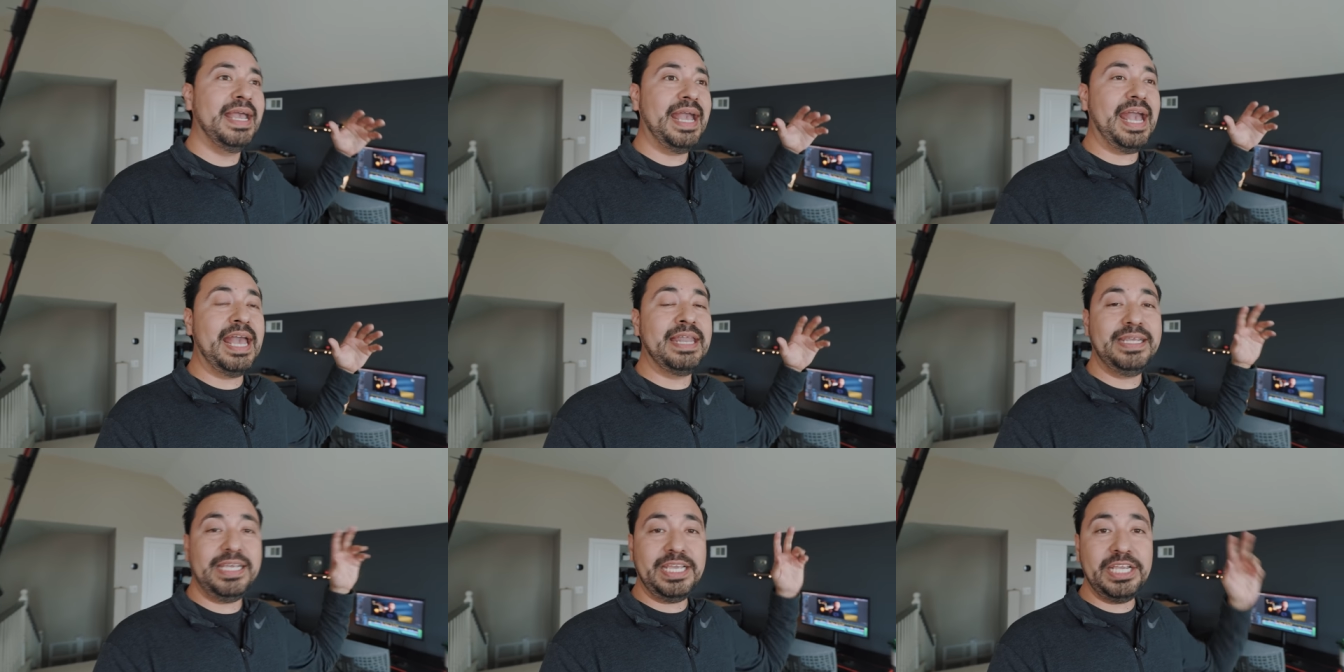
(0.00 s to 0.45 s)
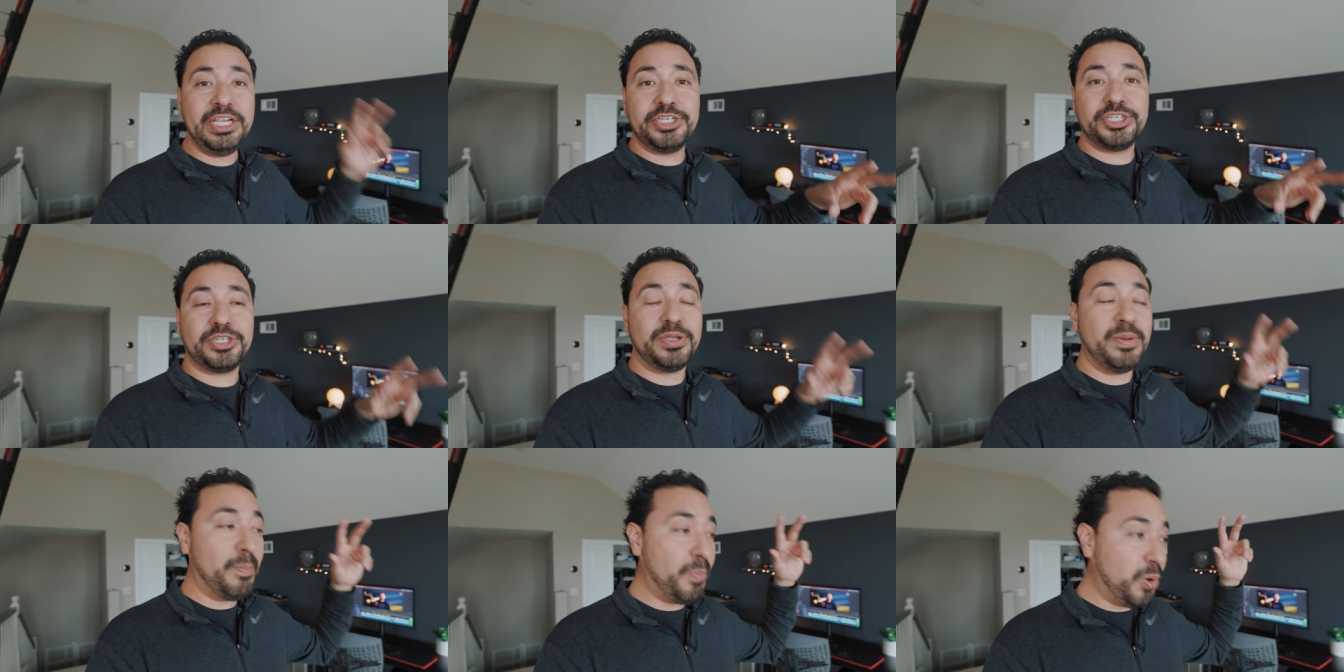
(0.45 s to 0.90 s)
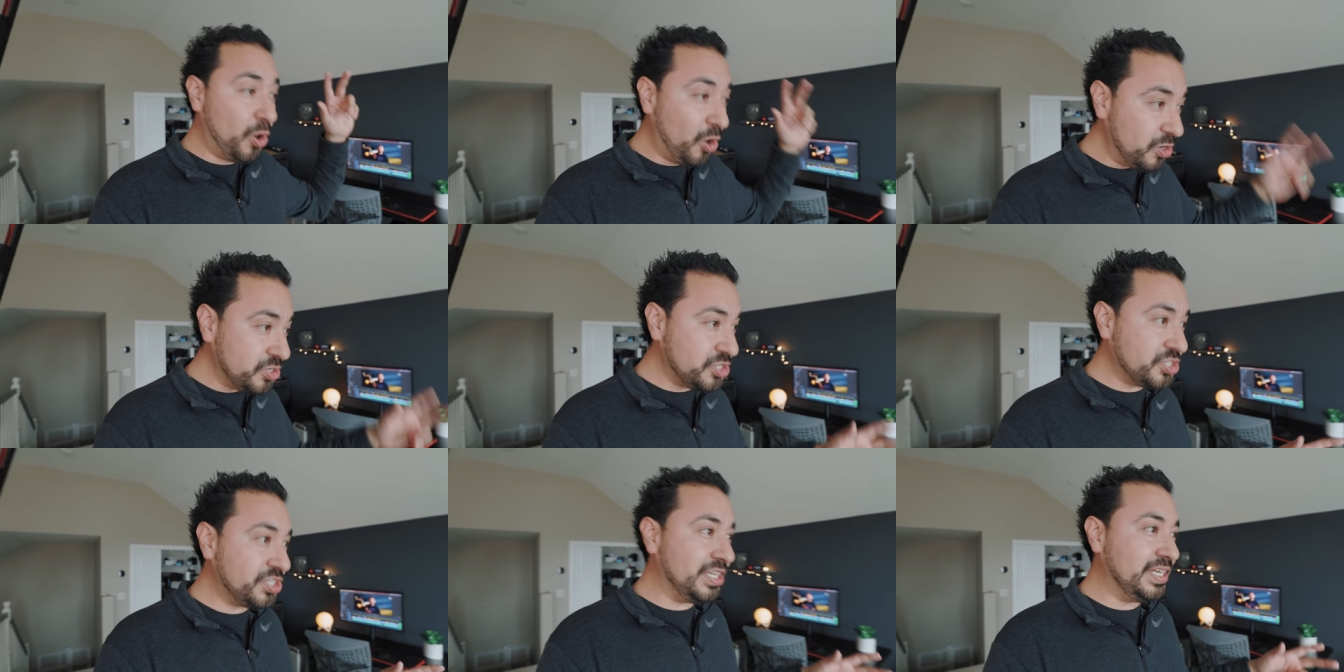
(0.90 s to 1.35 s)
and each
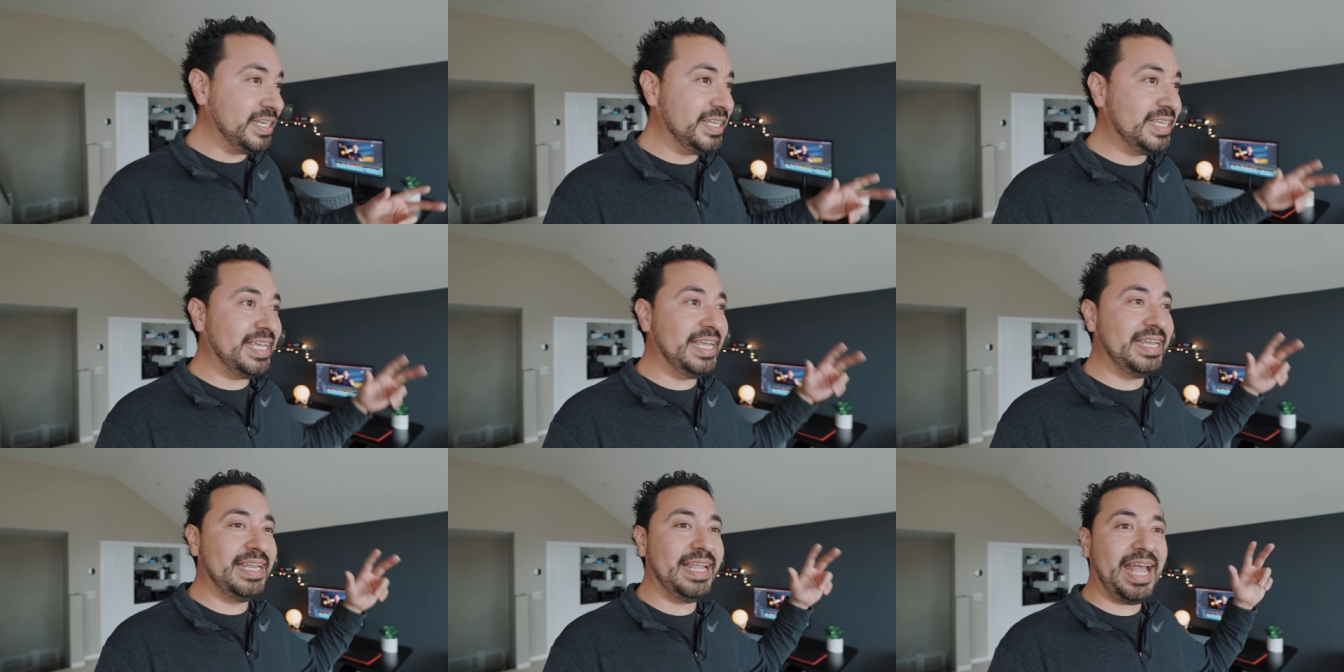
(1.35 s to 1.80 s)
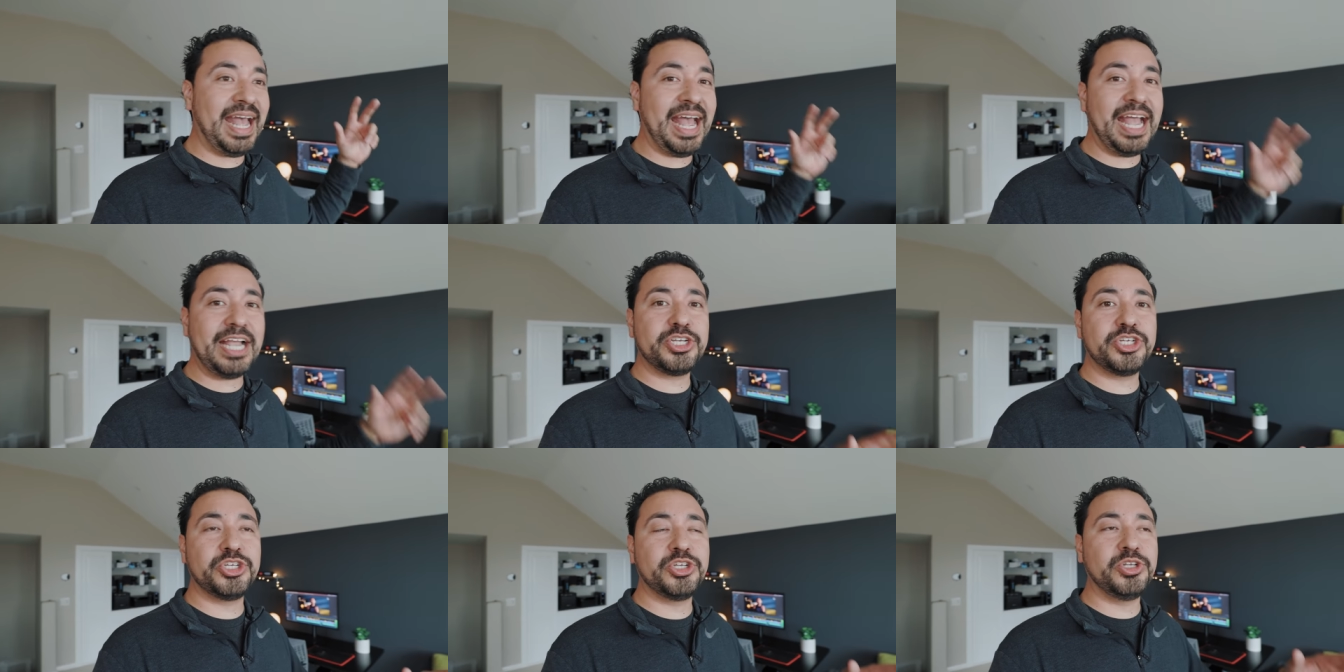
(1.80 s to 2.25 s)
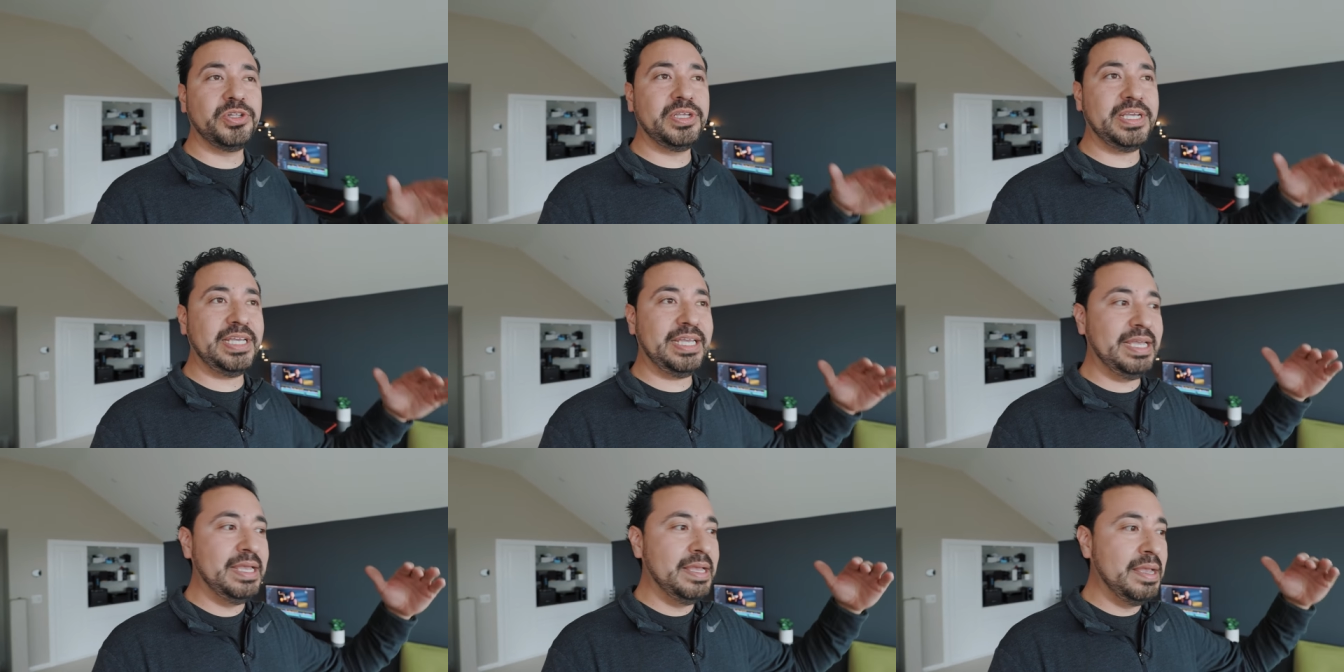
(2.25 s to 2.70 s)
person can
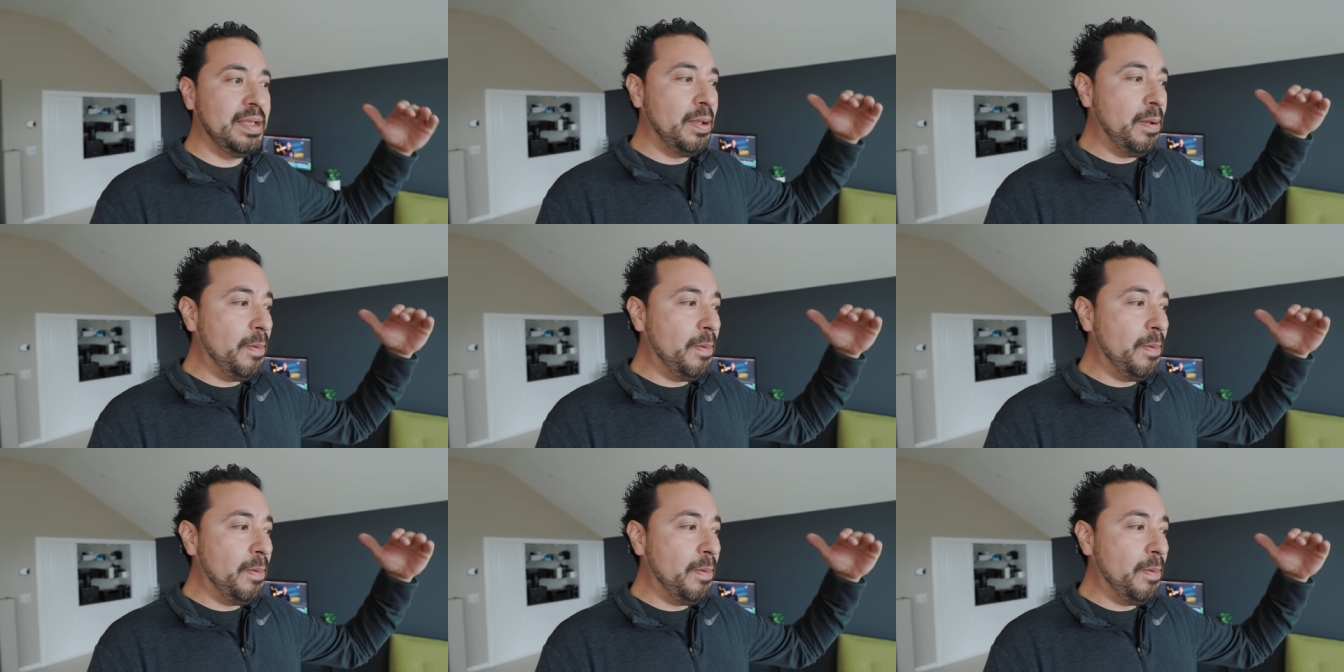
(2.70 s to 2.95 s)
actually